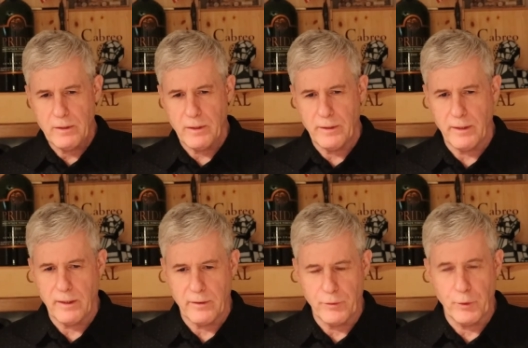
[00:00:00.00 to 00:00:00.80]
and
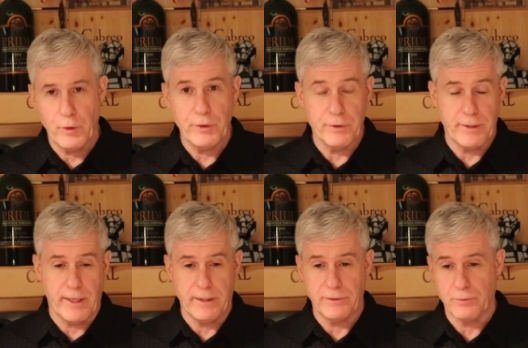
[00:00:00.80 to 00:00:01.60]
uh, the earlier
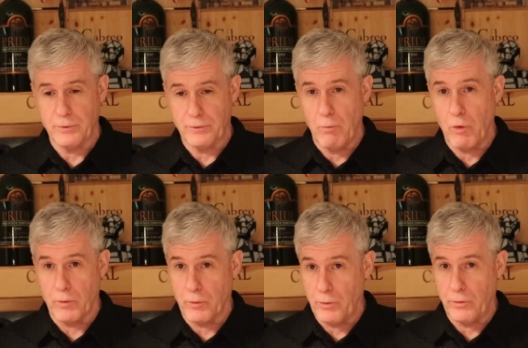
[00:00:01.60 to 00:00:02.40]
days there was
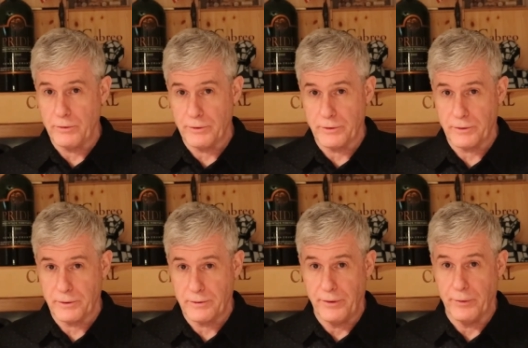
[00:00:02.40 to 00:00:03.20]
more
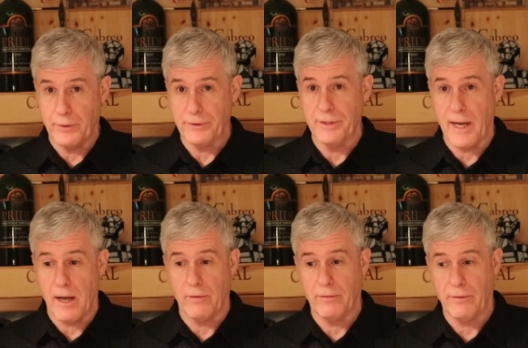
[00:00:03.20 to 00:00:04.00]
rules than there is
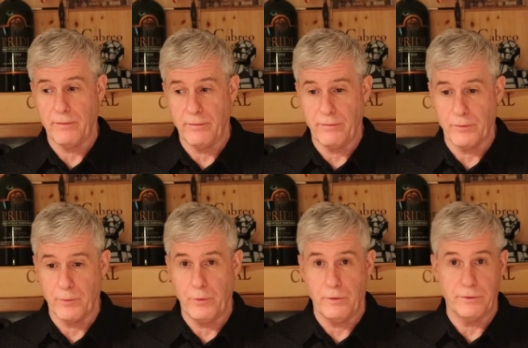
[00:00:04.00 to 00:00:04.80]
now the the
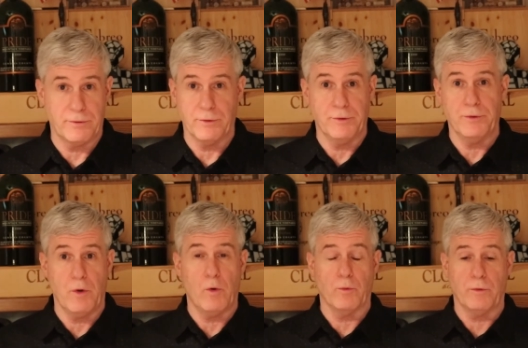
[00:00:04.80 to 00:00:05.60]
rule is there's
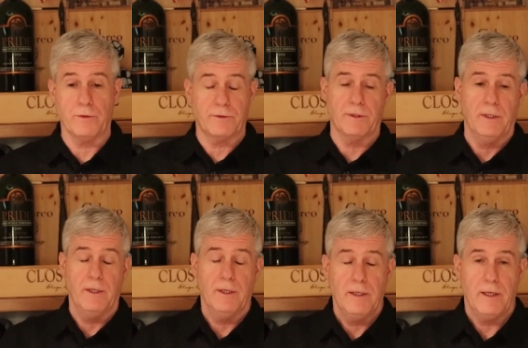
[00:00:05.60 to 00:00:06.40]
no rules
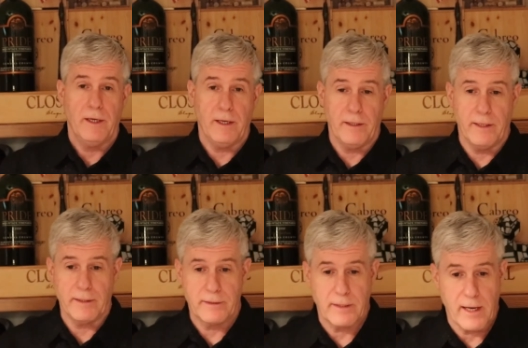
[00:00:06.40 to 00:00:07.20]
and
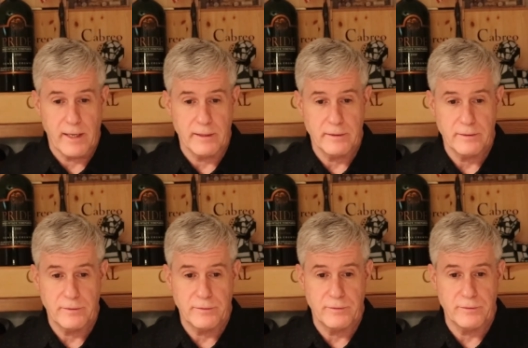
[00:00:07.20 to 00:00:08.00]
it kind of
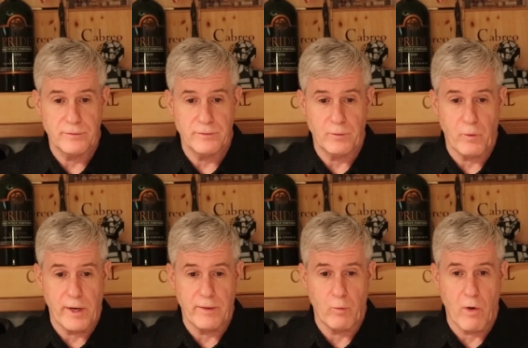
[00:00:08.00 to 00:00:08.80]
the
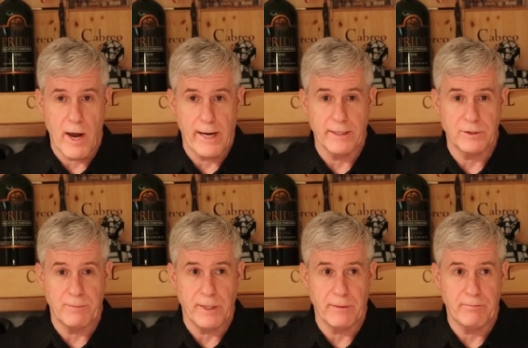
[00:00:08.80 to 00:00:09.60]
way wine is
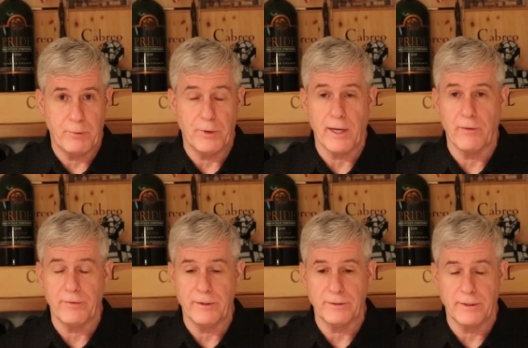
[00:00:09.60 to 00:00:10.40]
being put
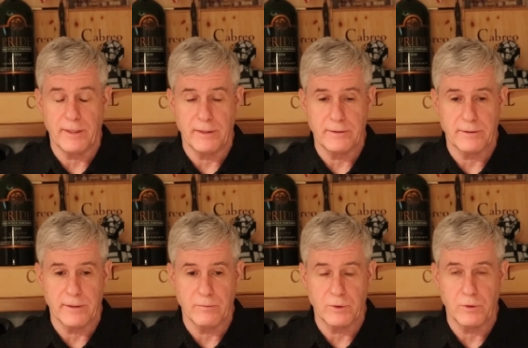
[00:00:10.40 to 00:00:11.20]
out these
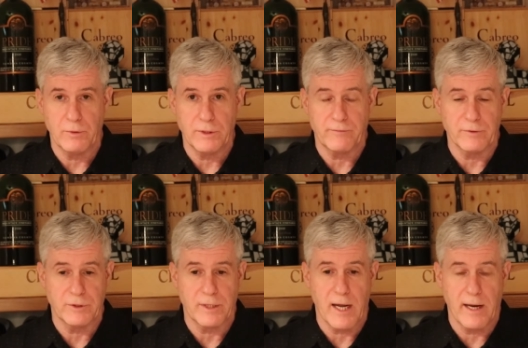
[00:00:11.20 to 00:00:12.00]
days. Um, there's so many different
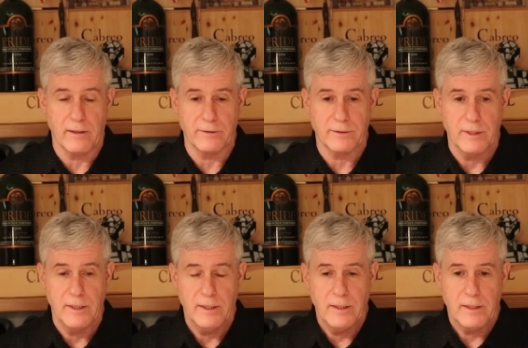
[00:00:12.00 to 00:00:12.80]
styles.
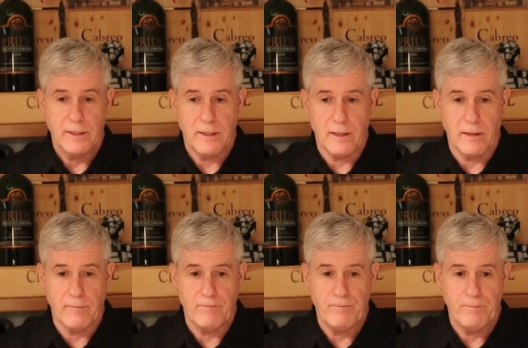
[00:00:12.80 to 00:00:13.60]

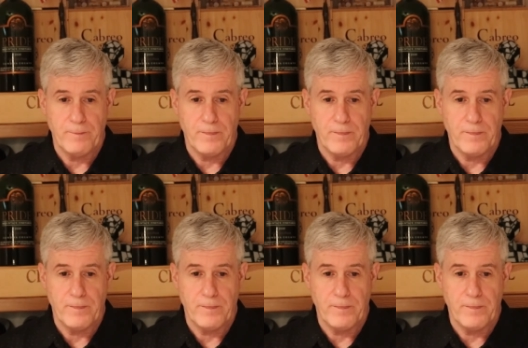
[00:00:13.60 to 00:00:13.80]
Um,